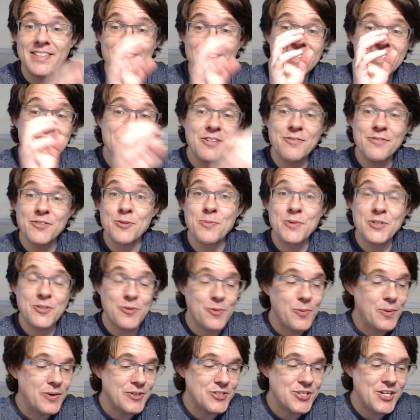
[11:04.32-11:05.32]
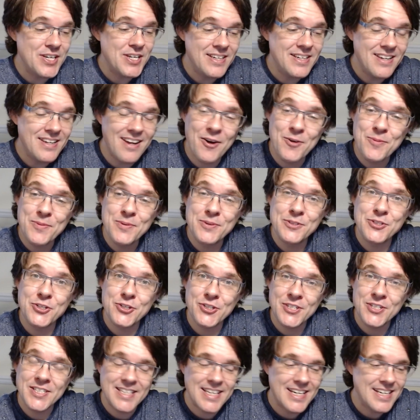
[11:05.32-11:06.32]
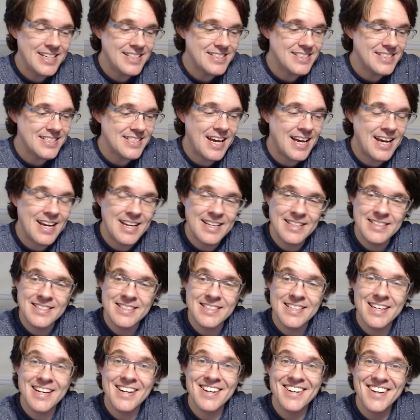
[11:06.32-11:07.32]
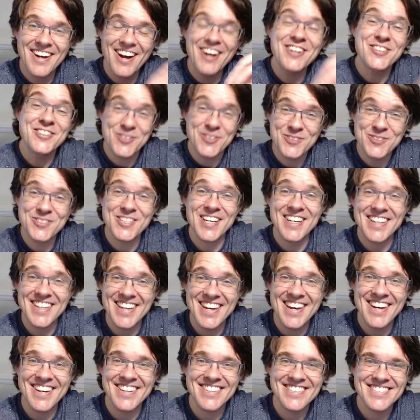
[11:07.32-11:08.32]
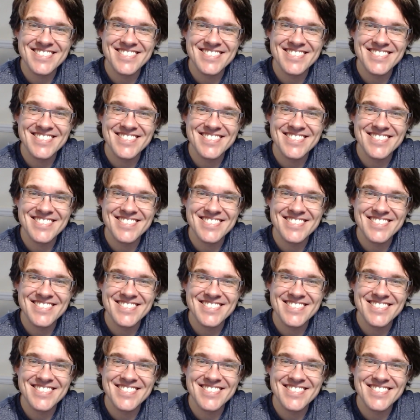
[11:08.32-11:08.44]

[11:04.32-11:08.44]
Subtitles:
thanks ever so much for watching. Hope you enjoyed that, and do take care.